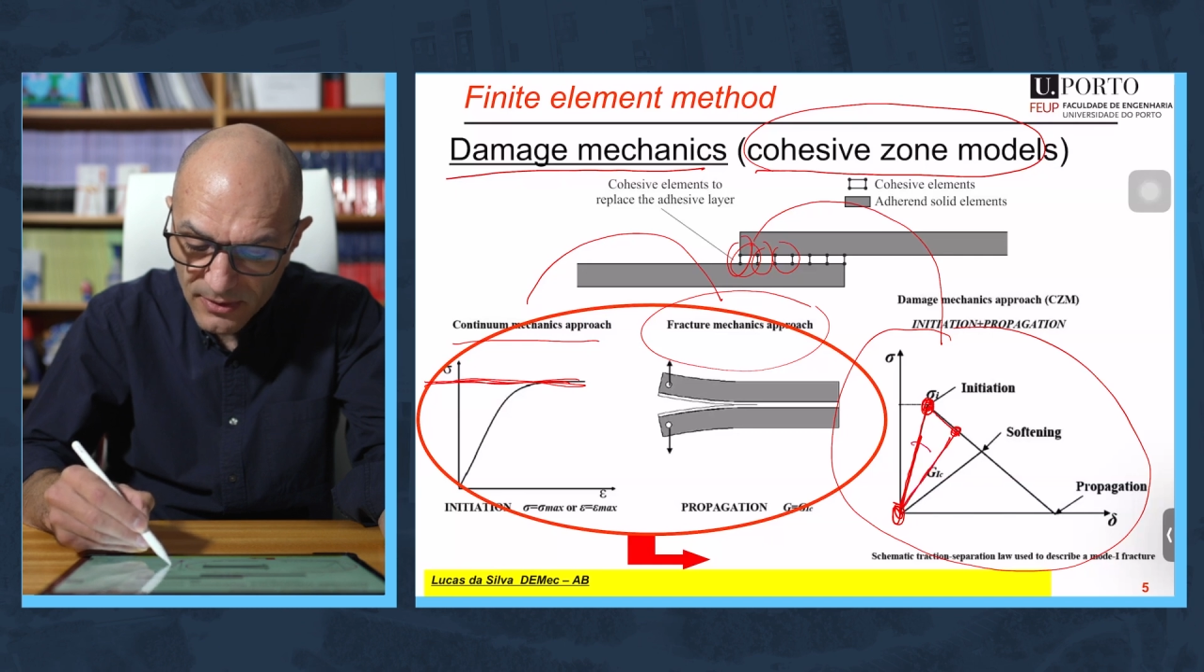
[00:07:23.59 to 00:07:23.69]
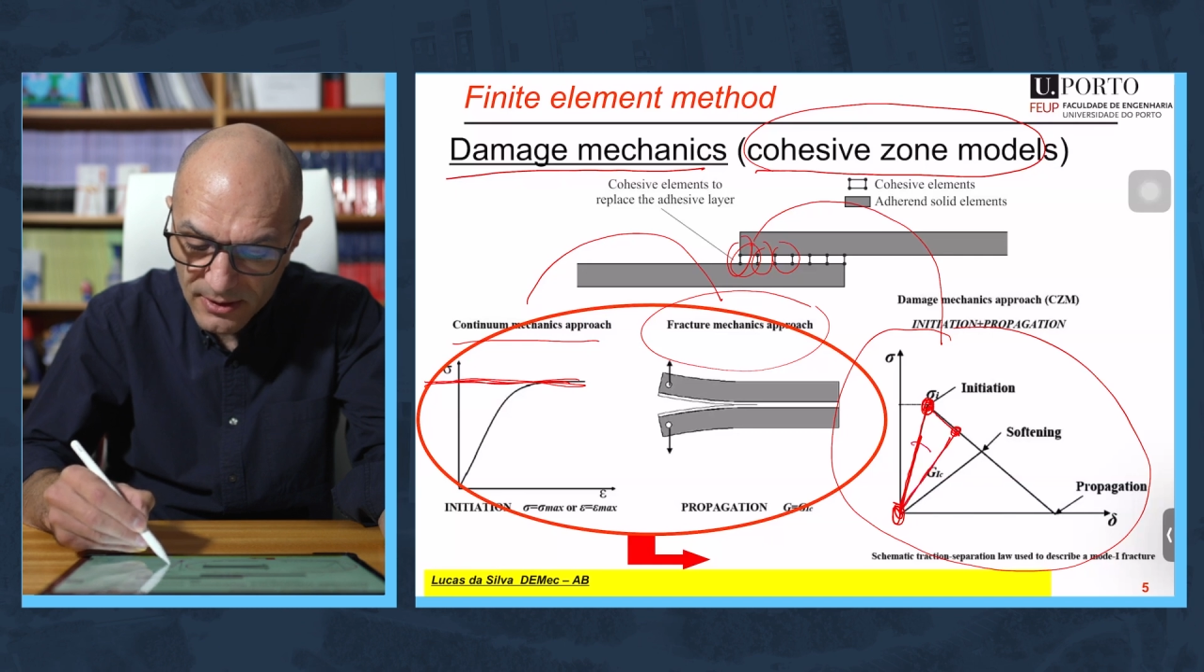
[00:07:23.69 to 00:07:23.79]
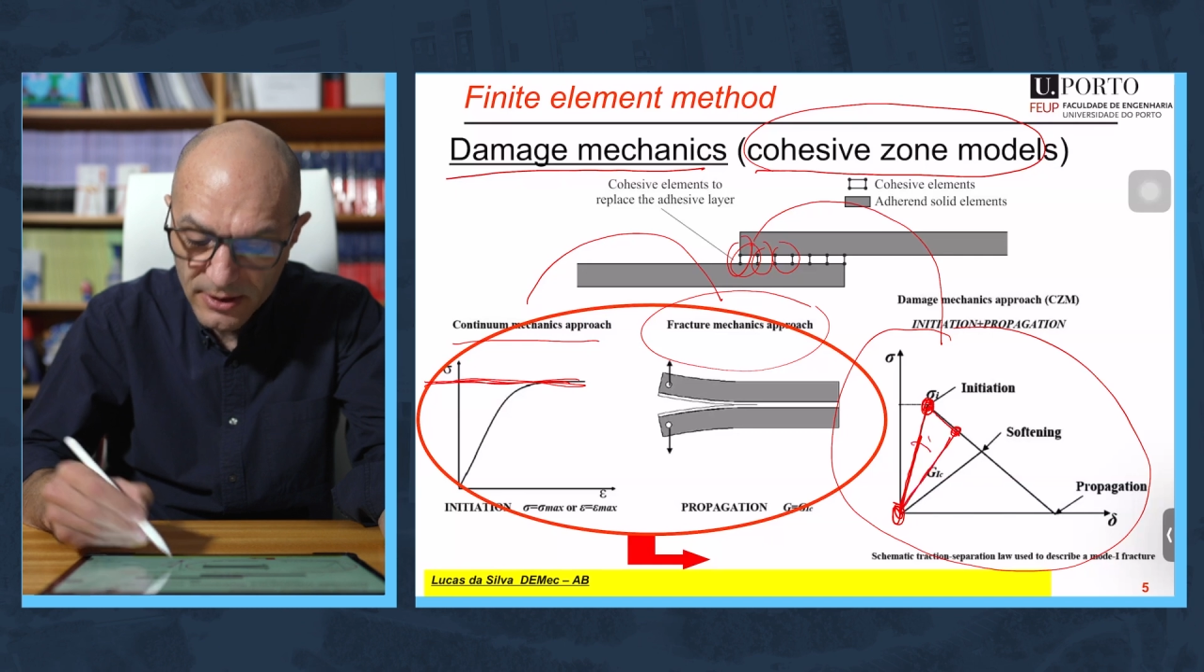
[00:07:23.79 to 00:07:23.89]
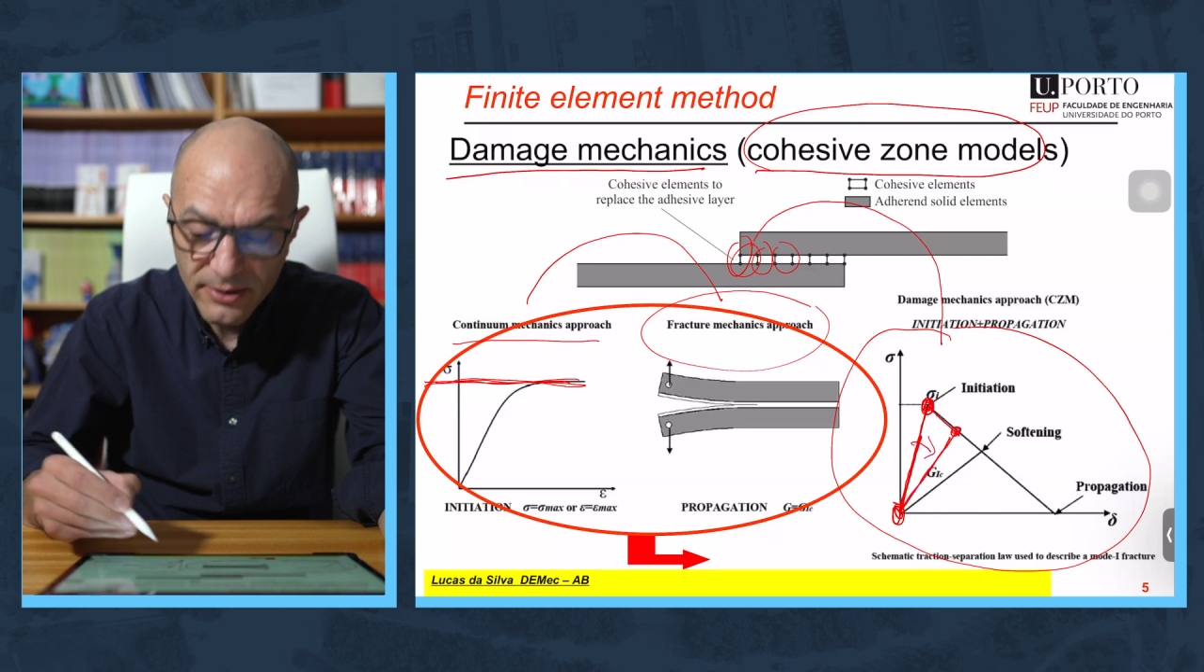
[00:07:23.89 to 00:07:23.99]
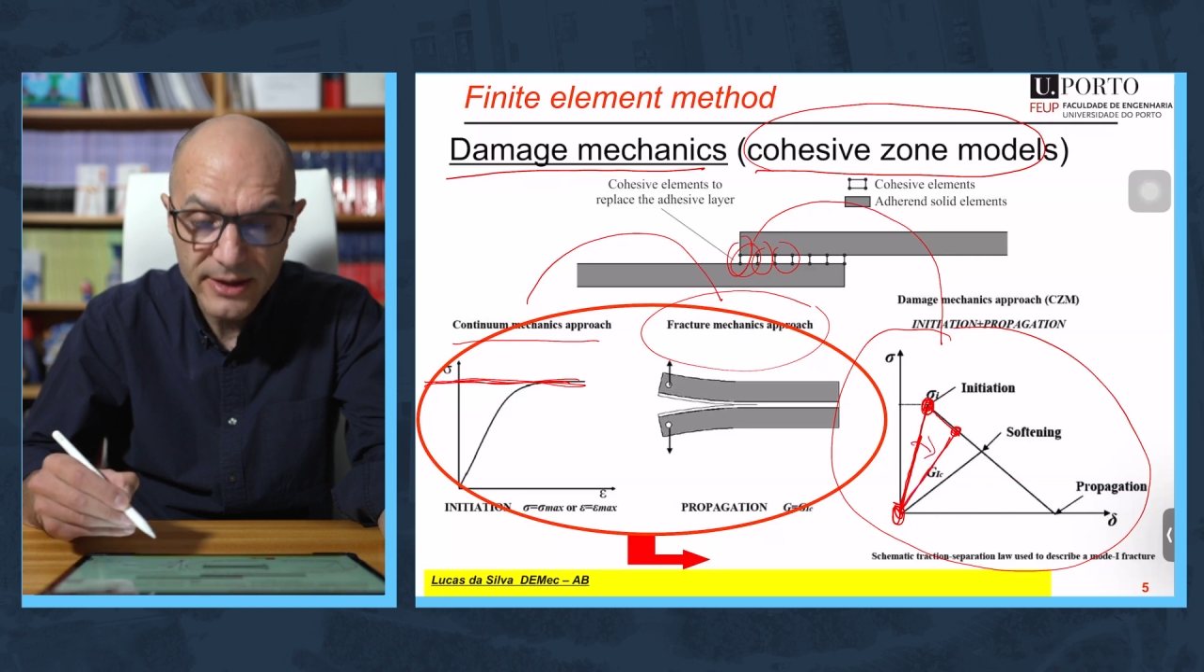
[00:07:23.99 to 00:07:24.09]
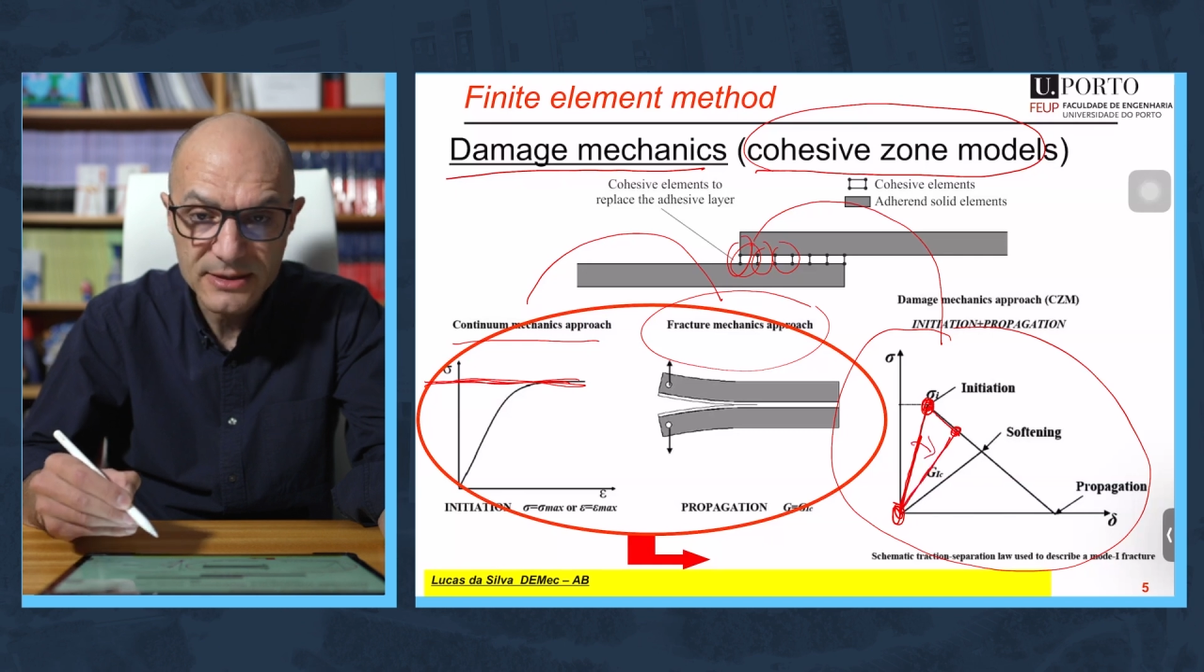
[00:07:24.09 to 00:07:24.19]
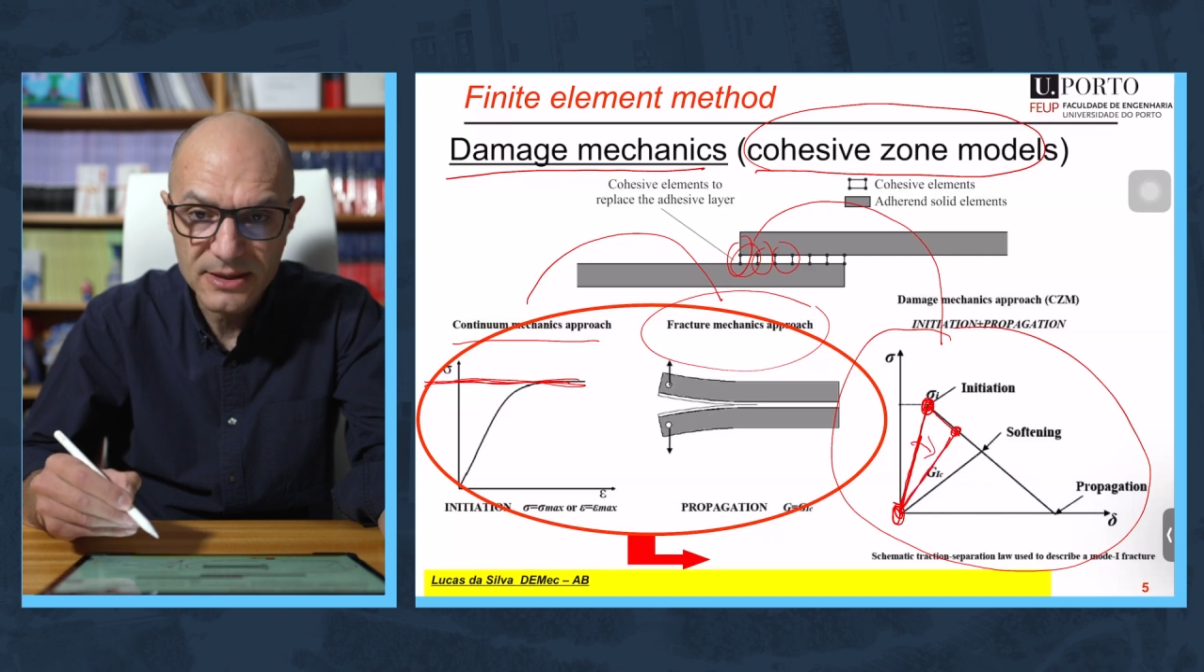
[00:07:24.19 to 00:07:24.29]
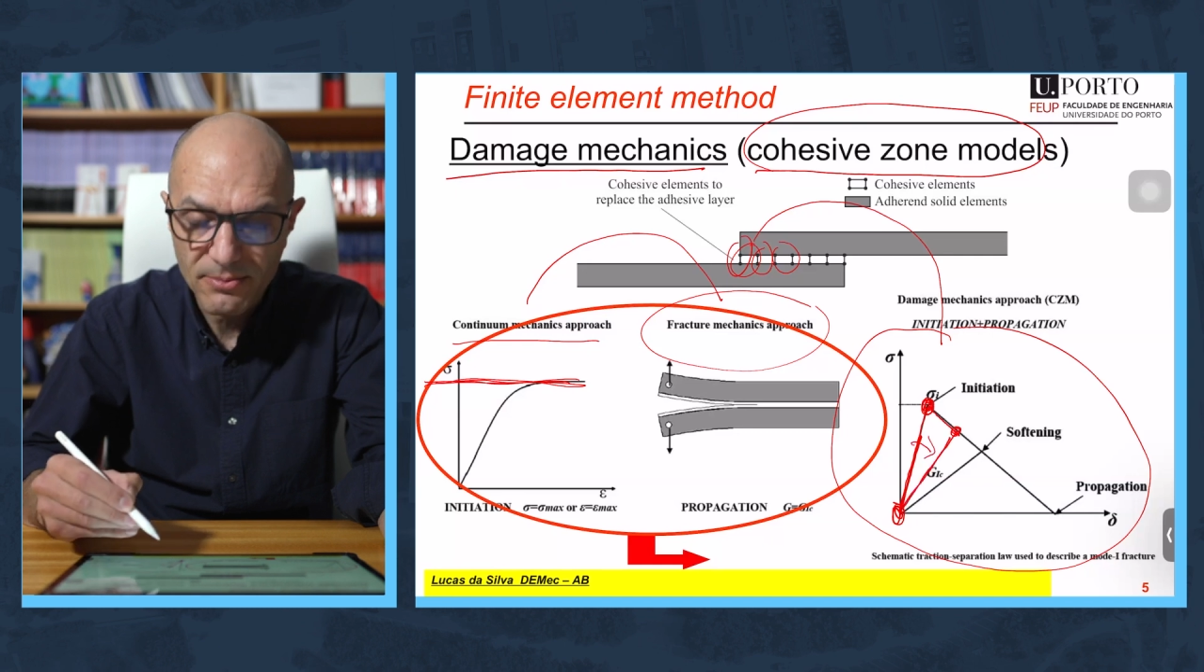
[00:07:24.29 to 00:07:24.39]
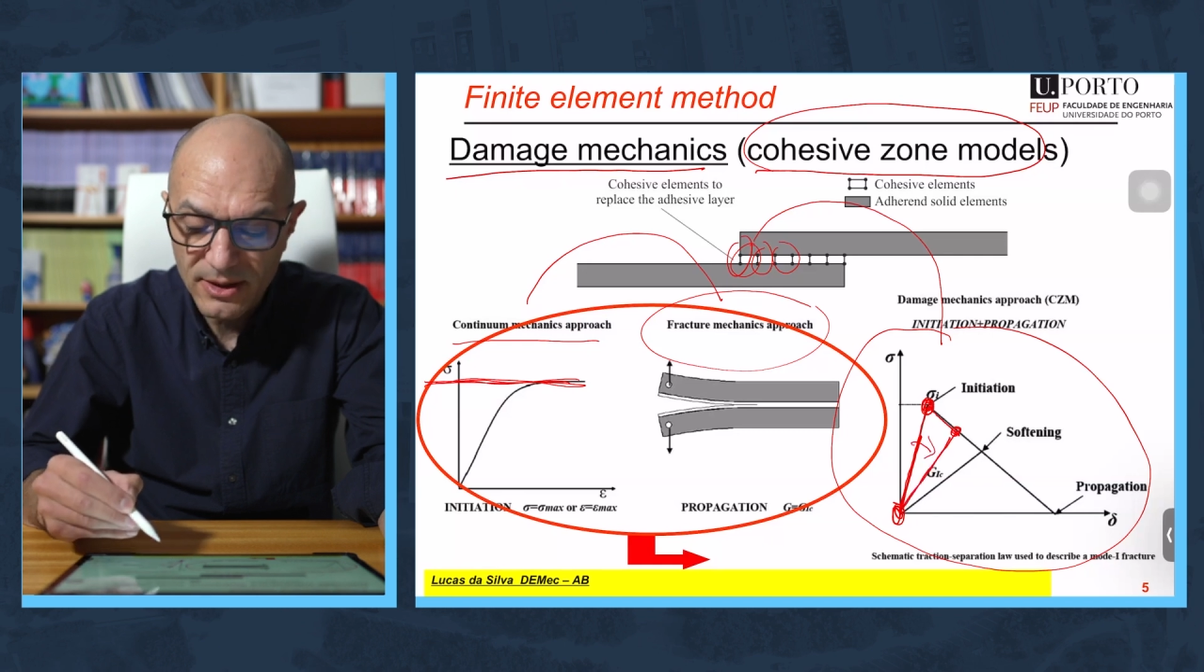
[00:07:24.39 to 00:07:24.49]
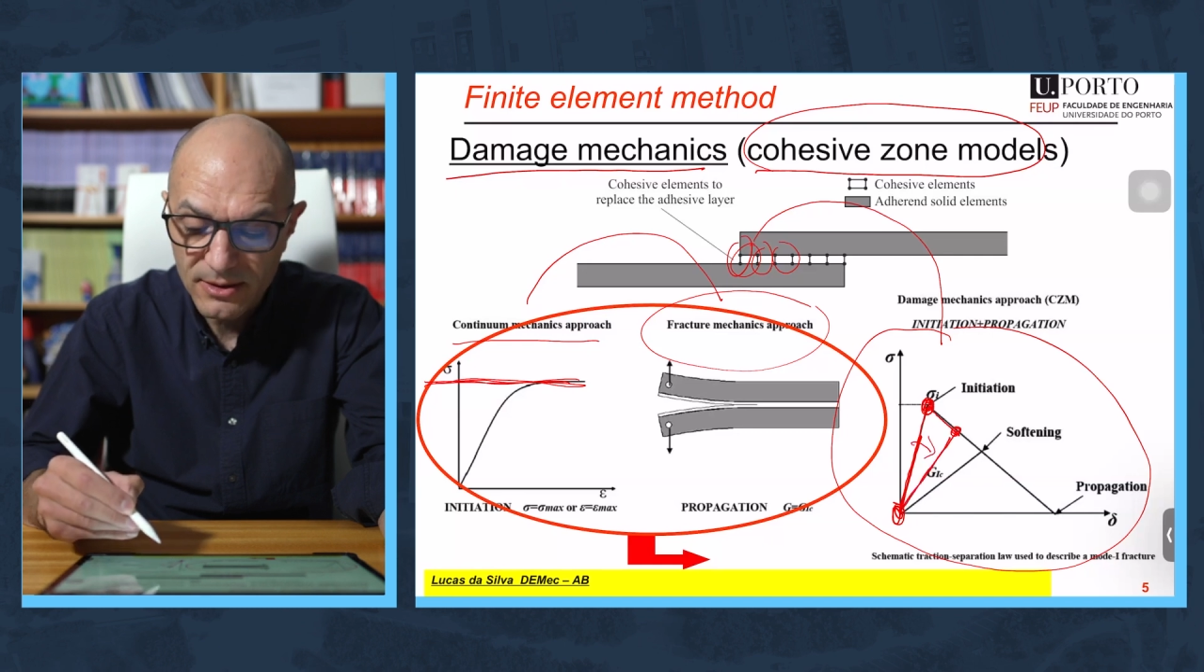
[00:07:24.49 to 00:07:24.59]
degrades
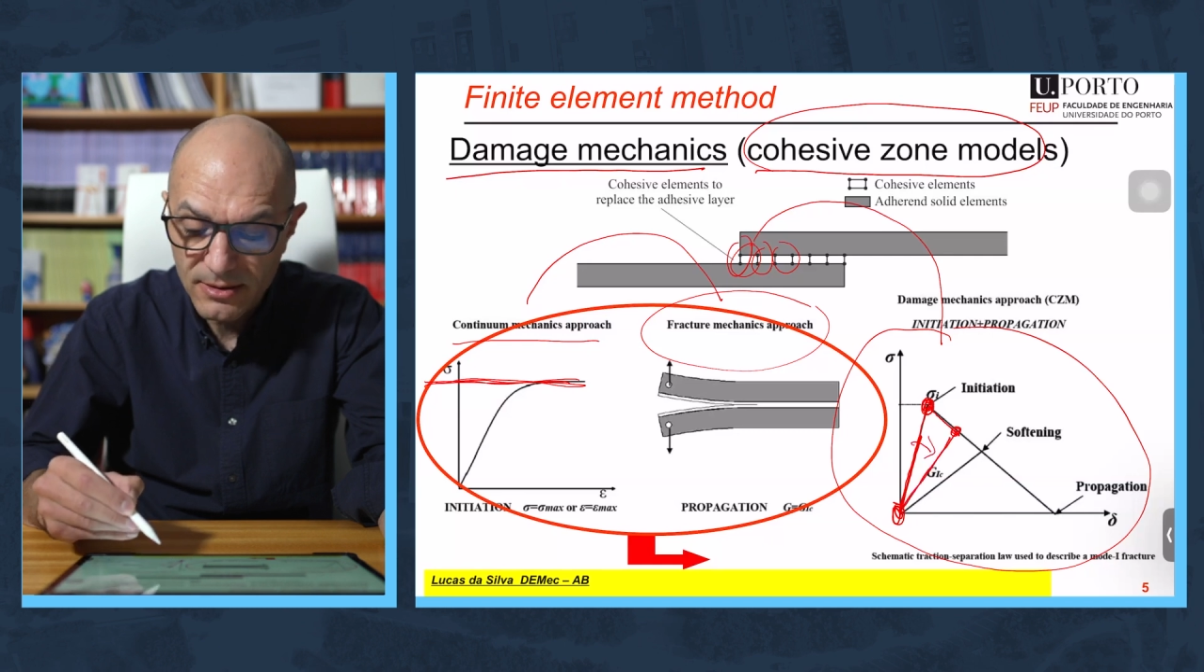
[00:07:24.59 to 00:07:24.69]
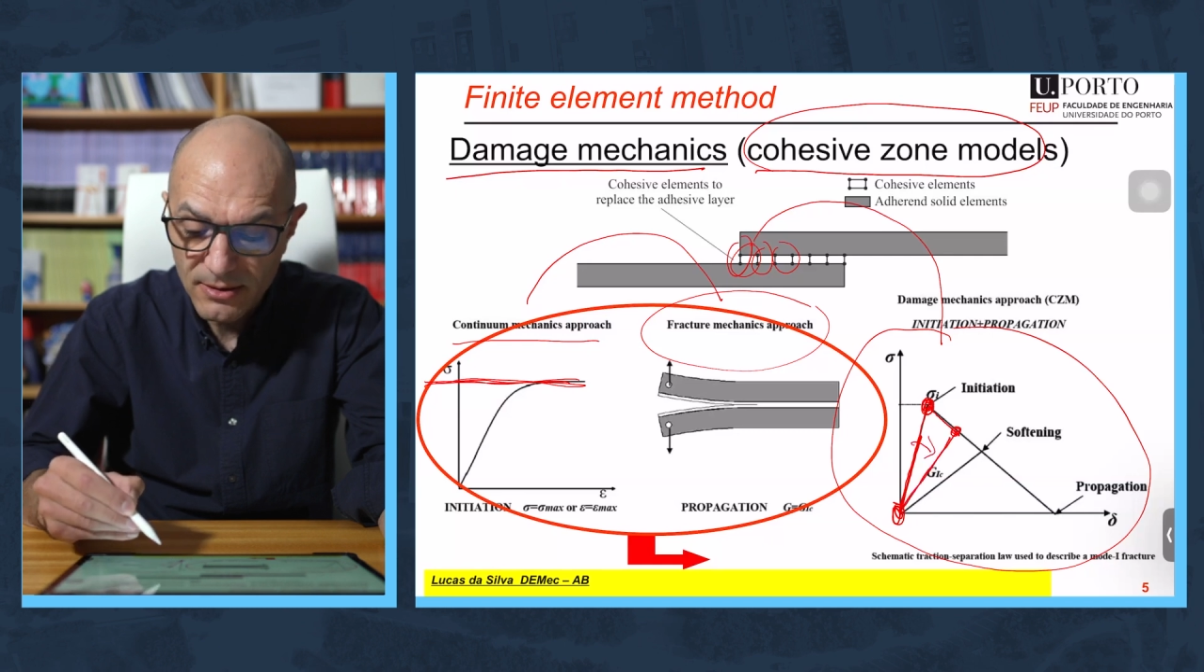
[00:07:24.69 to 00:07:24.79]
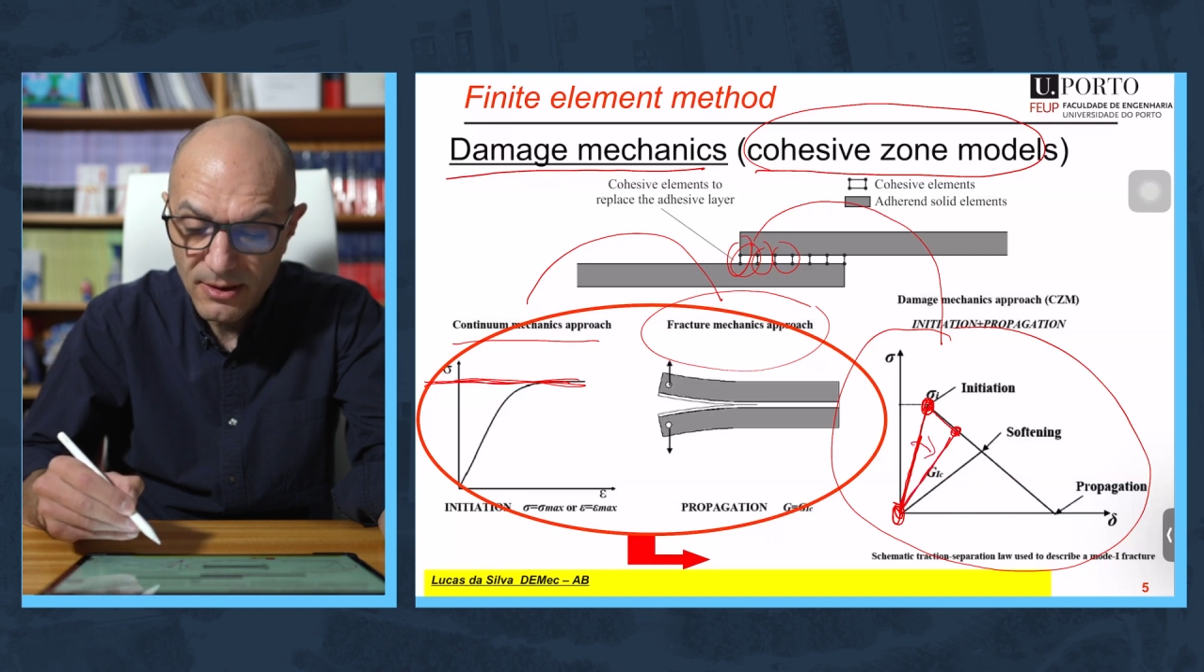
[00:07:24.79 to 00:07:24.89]
a bit.